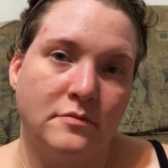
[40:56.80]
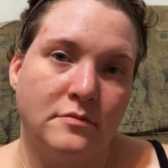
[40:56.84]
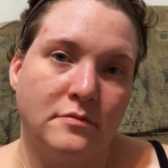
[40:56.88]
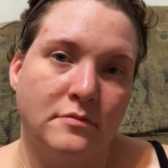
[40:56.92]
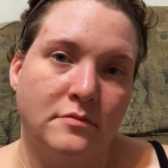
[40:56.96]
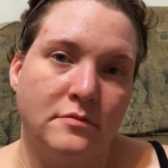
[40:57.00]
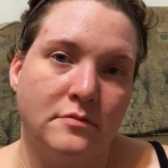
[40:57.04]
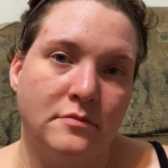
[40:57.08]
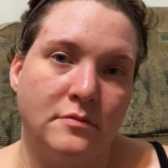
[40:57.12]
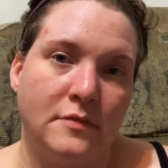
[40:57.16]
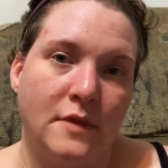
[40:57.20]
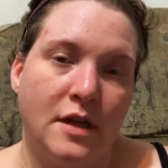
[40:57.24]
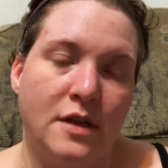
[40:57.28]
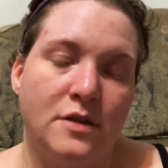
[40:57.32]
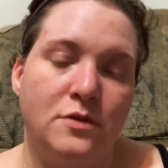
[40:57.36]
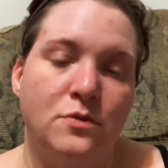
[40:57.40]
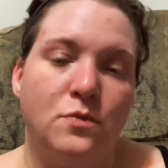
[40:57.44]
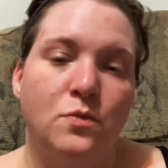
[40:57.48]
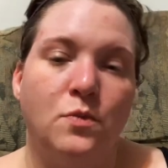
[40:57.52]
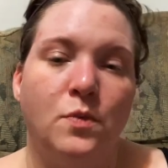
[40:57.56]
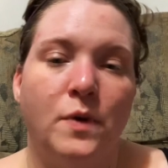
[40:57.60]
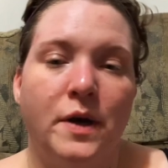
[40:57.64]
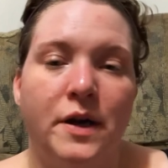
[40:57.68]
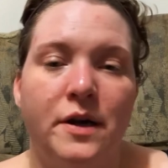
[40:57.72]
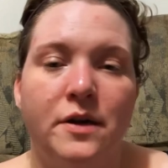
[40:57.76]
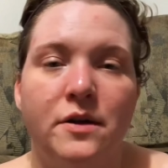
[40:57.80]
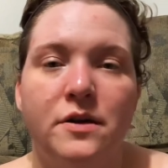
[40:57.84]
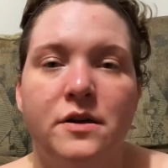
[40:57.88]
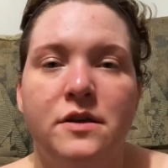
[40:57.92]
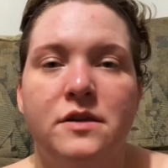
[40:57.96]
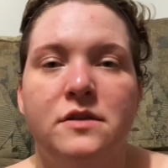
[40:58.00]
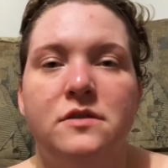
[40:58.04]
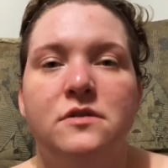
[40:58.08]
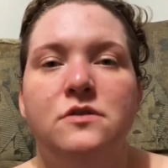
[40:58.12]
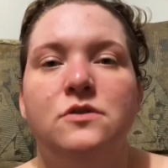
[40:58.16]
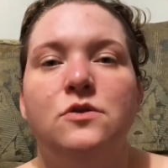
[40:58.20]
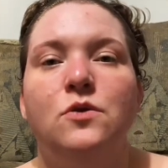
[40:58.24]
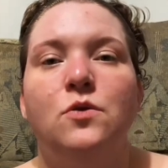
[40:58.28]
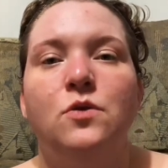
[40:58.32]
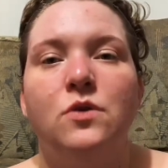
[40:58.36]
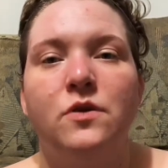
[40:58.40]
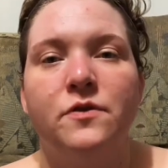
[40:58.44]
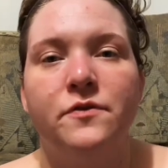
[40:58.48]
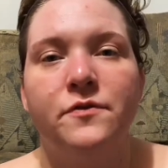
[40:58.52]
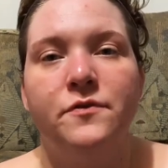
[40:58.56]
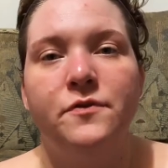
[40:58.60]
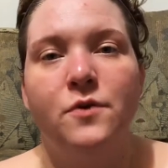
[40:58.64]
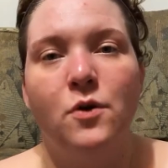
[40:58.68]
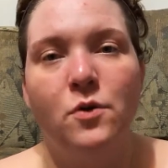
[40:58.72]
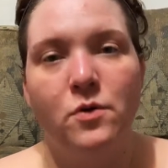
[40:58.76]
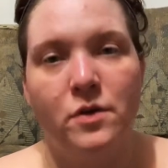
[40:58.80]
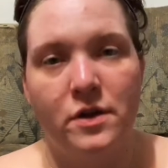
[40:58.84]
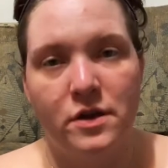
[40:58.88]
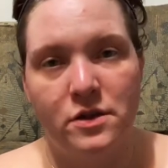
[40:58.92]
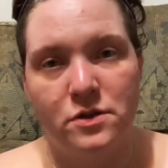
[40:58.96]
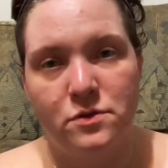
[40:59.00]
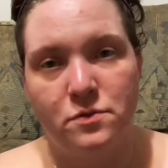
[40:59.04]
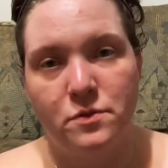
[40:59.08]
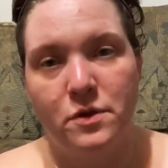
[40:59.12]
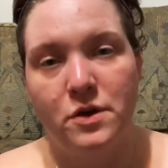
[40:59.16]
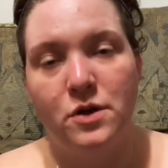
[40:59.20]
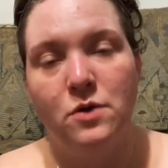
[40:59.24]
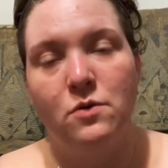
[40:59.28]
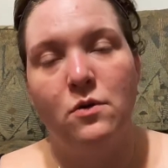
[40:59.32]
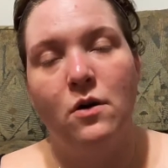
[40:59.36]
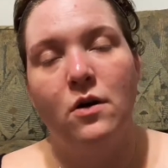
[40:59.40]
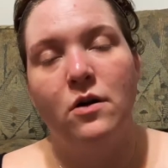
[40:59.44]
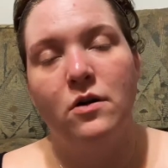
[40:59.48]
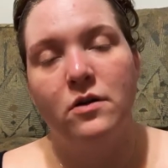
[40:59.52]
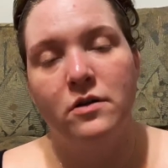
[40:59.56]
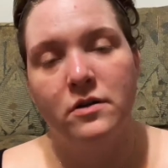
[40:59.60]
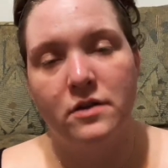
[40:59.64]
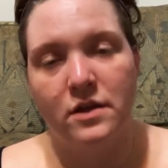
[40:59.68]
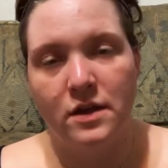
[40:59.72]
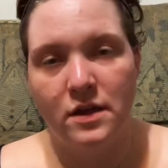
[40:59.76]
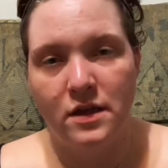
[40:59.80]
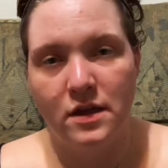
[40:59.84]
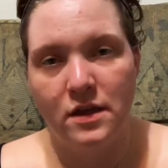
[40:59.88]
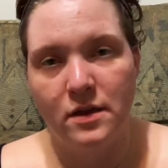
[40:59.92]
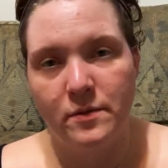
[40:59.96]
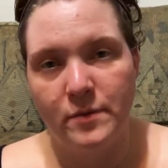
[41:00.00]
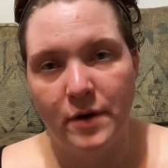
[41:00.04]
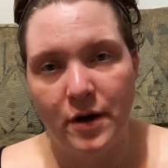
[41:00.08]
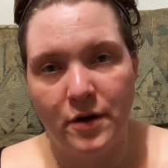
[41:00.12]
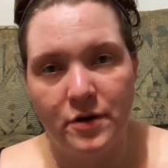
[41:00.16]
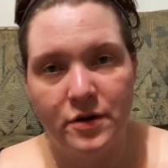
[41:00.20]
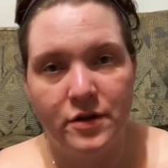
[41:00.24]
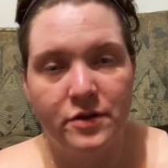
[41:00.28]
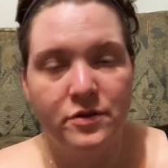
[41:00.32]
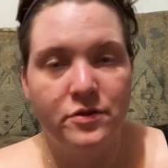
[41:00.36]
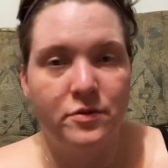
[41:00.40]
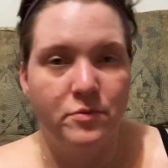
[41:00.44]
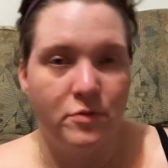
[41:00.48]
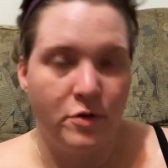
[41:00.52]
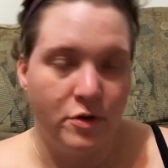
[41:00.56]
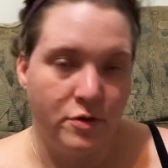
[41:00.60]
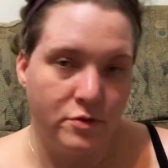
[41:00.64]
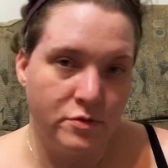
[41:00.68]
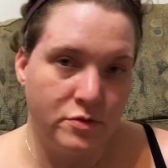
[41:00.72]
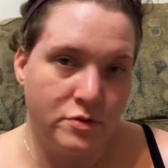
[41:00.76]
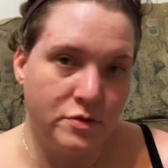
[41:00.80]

It's where is your focus when you are thinking about it the most.